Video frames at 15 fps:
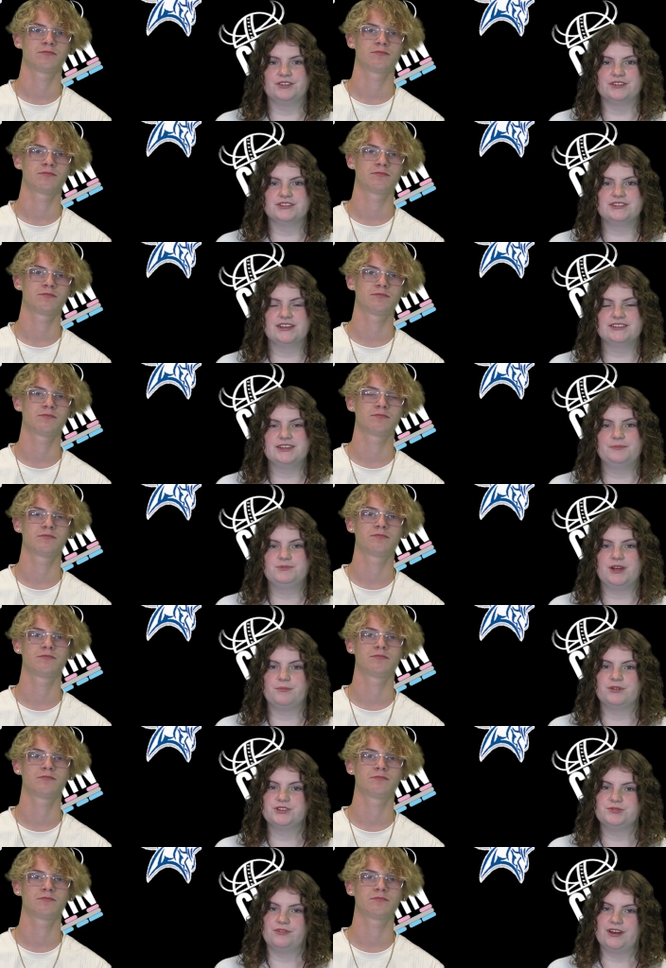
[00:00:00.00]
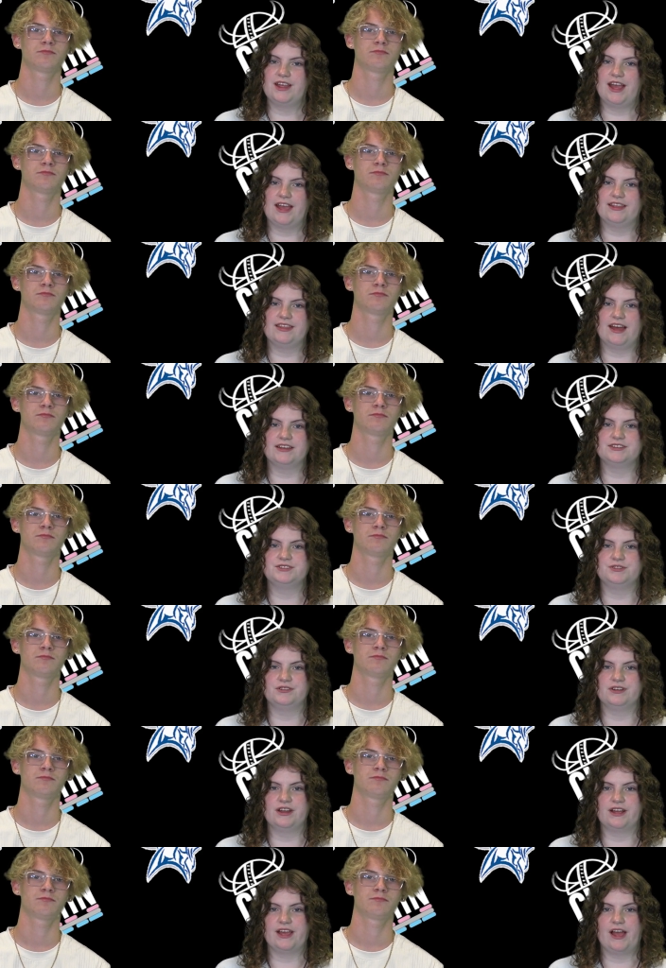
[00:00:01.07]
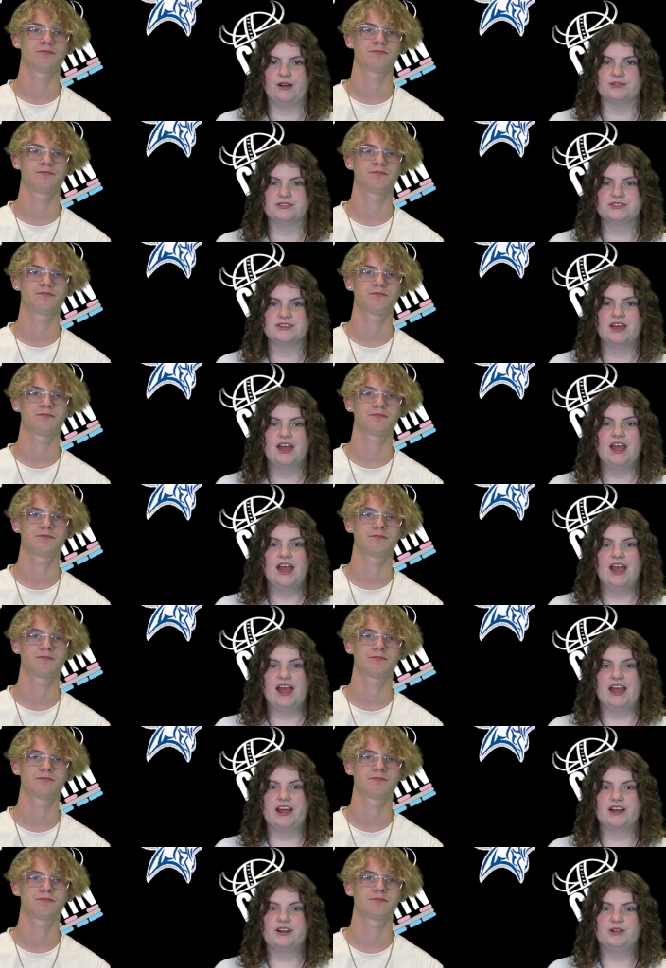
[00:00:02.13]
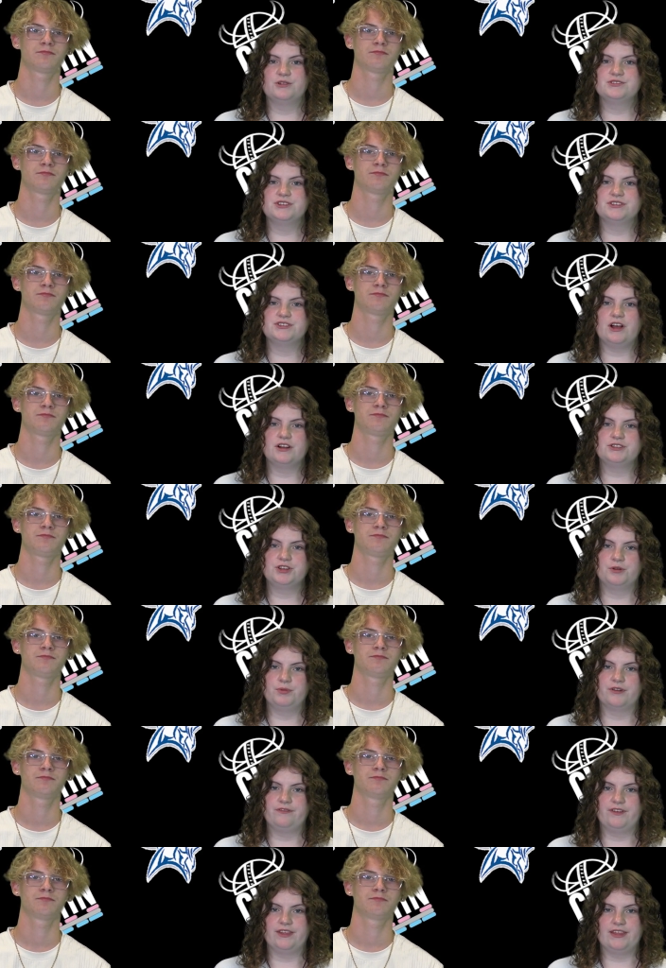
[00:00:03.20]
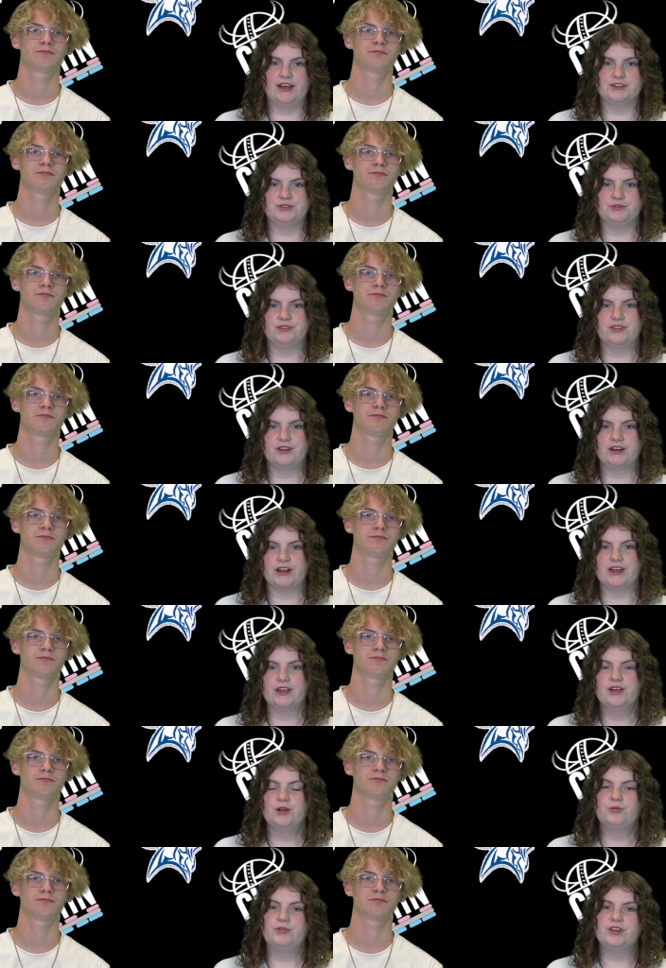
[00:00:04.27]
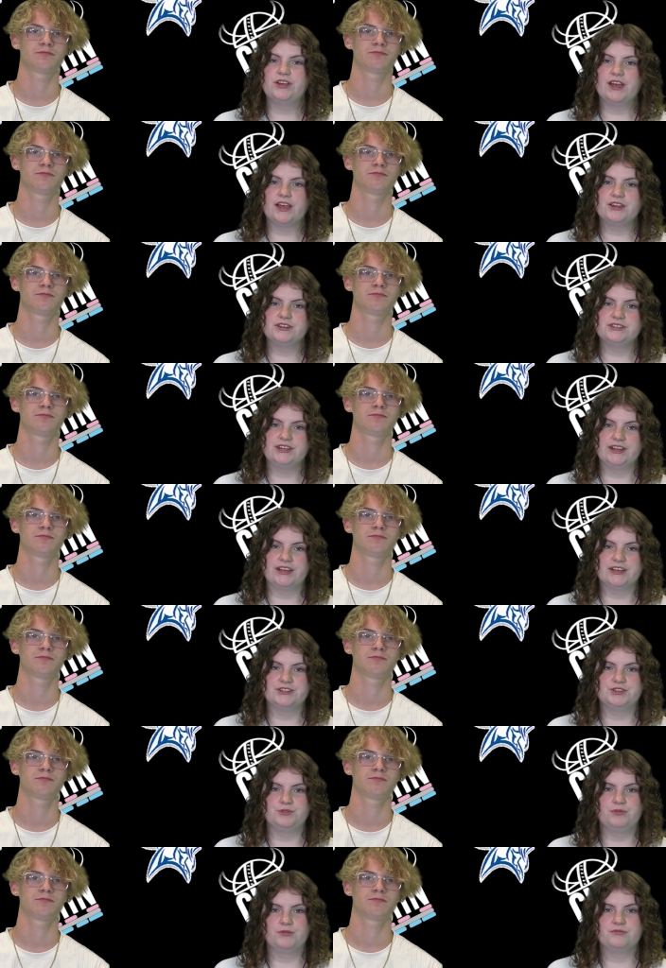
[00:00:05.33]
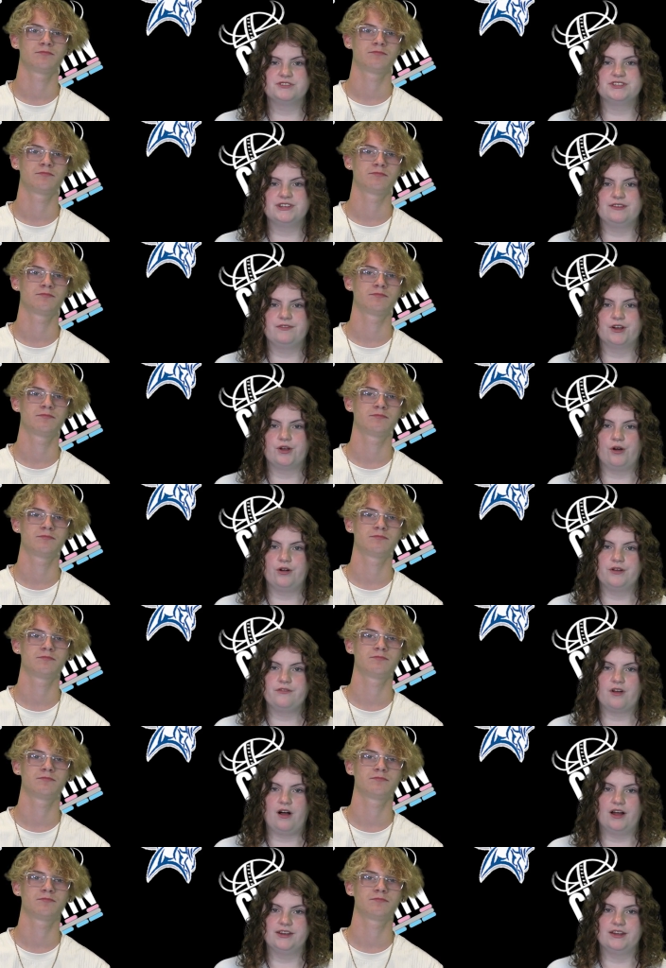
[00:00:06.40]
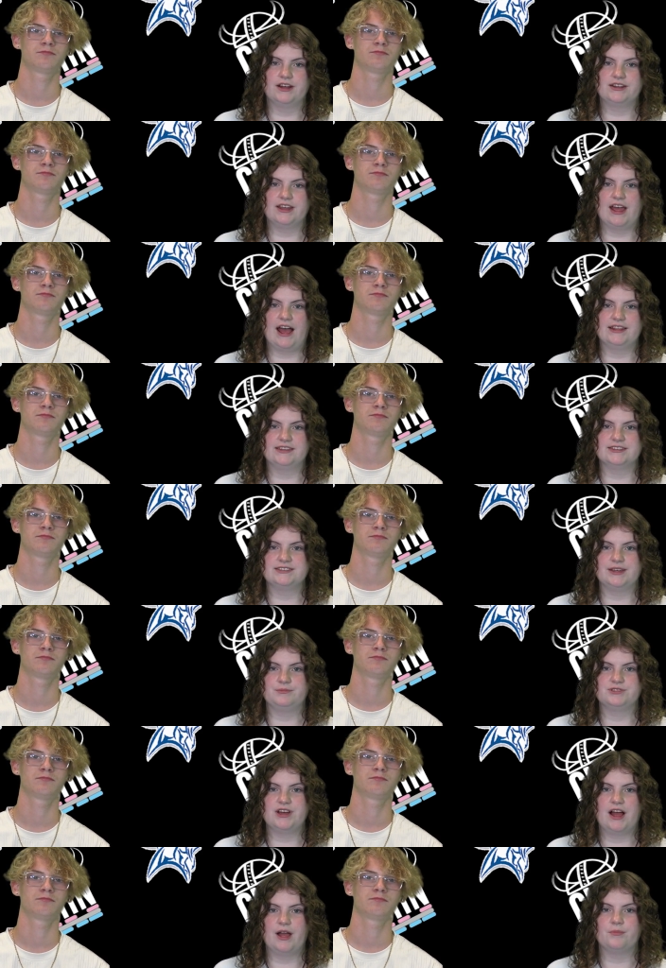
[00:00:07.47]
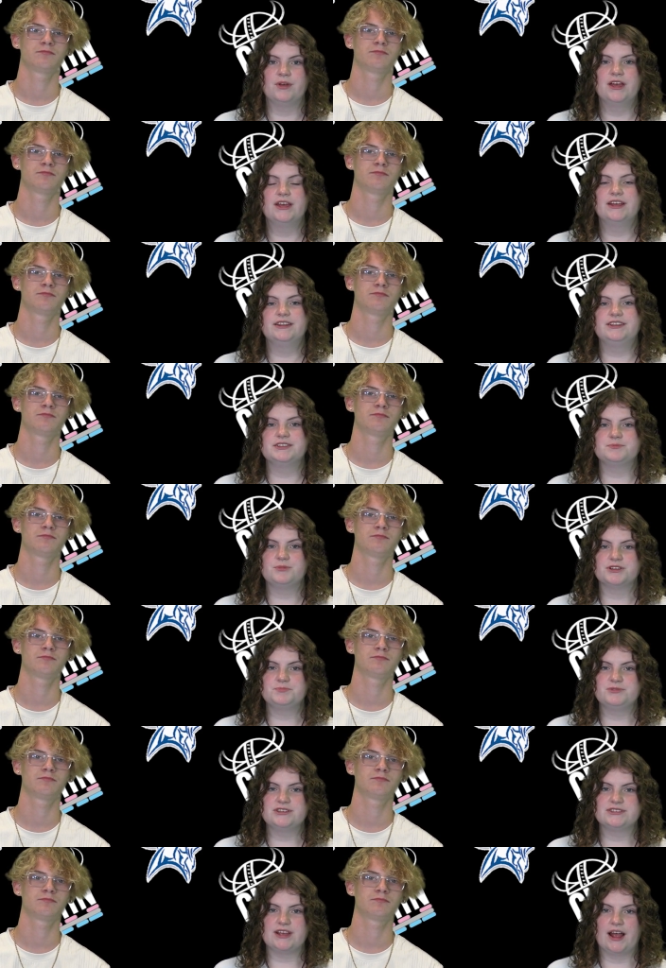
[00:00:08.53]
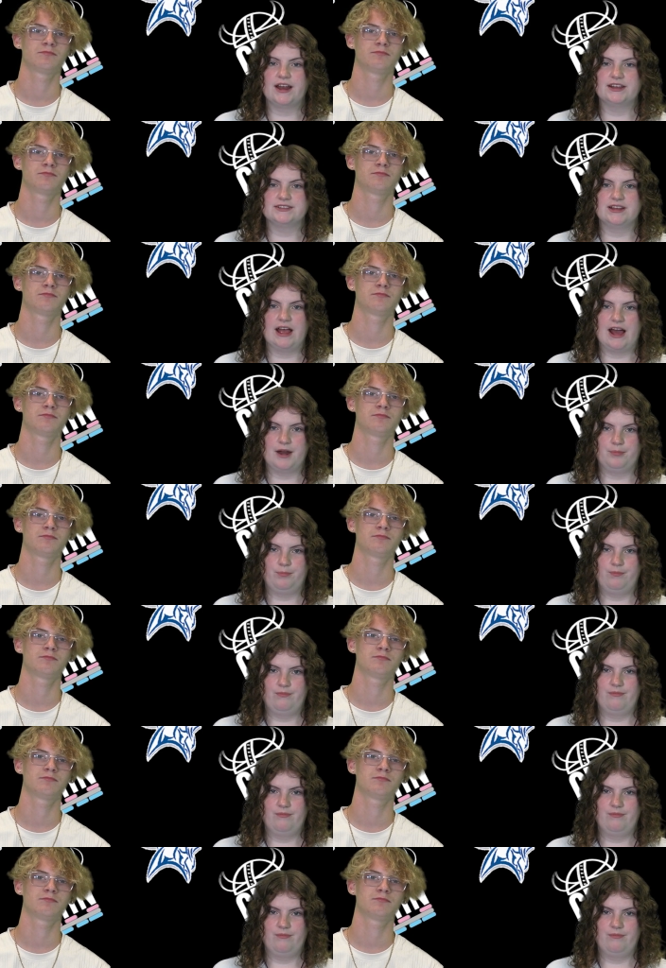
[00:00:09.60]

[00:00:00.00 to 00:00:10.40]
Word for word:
Speaker 1: Thursday, September 28th at student accounts and closes October 5th at 2:30. When you get your tickets, you will receive a code of conduct at the same time. This must be signed at a